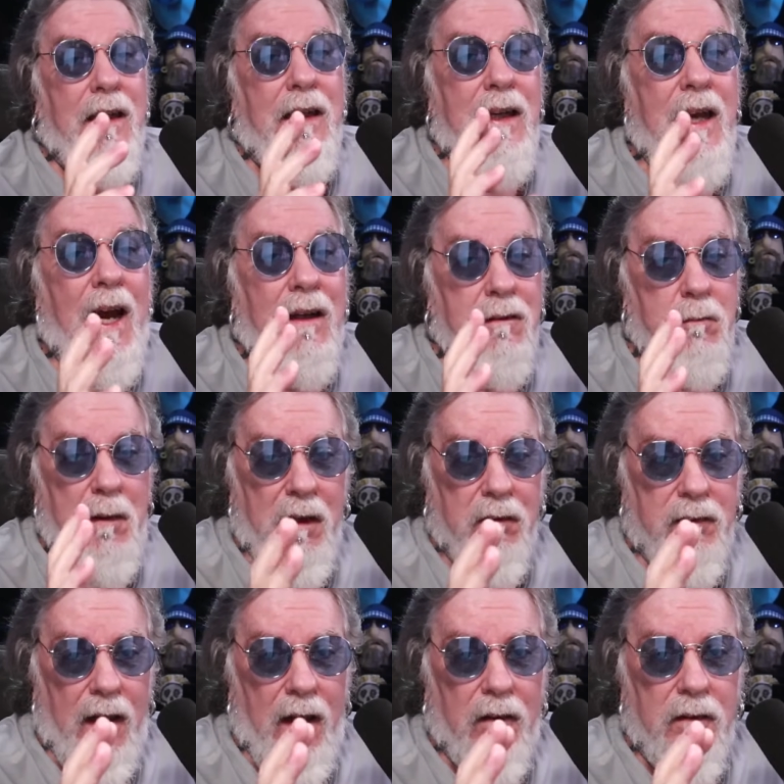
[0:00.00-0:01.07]
He has a
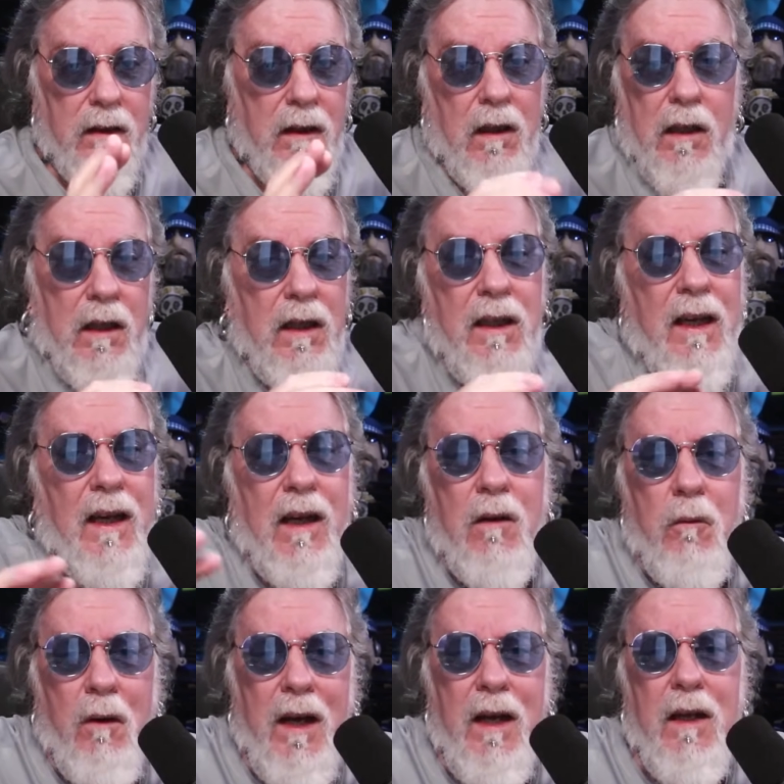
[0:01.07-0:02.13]
meltdown. He can't
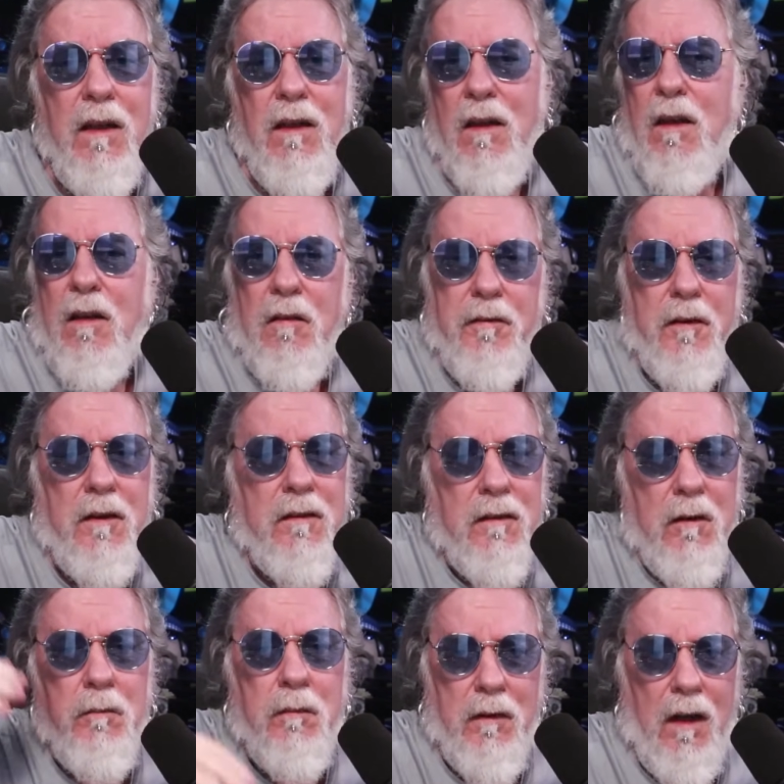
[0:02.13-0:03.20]
wait for
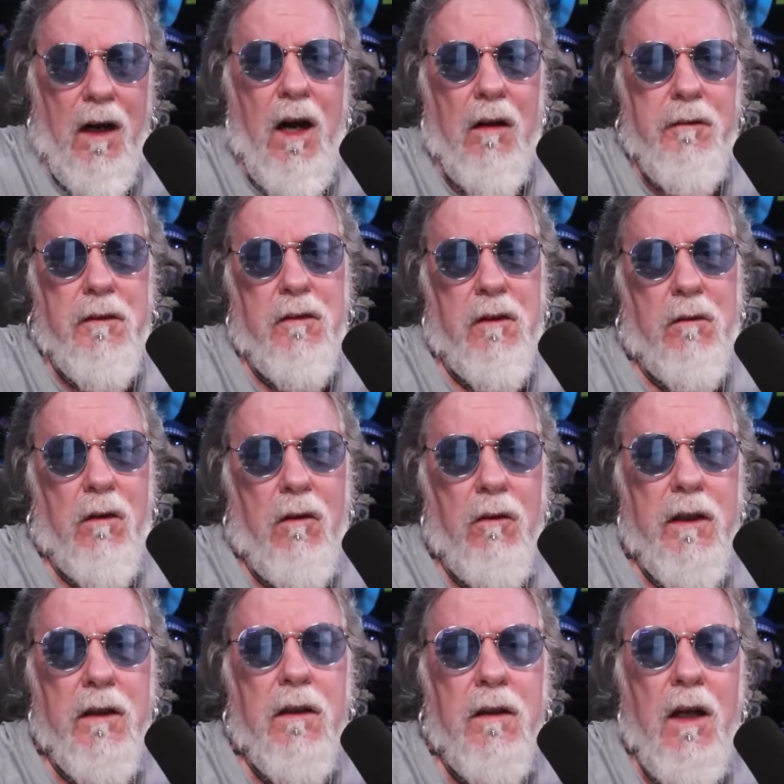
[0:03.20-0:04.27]
some offers to roll
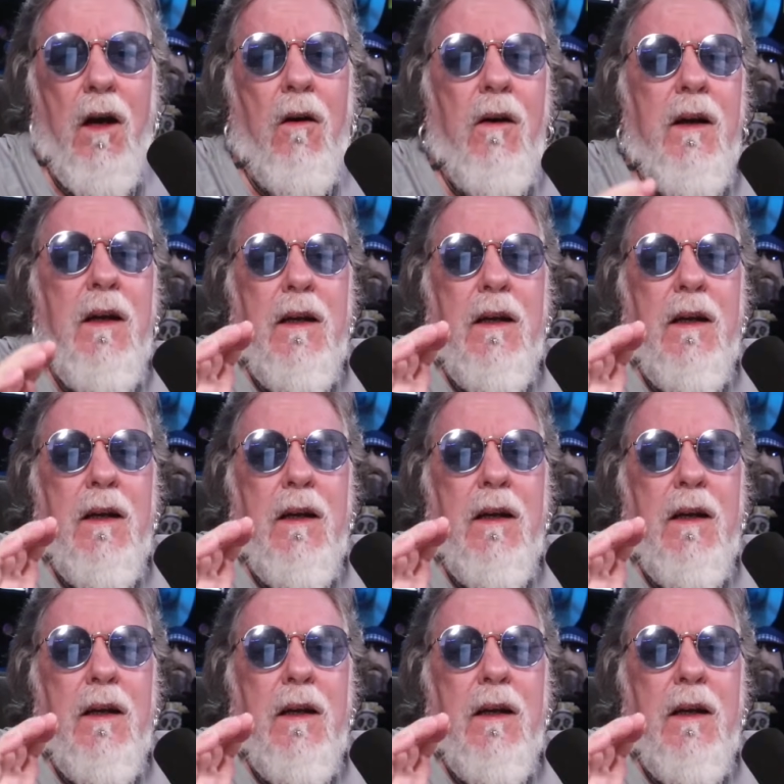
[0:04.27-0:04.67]
in. No,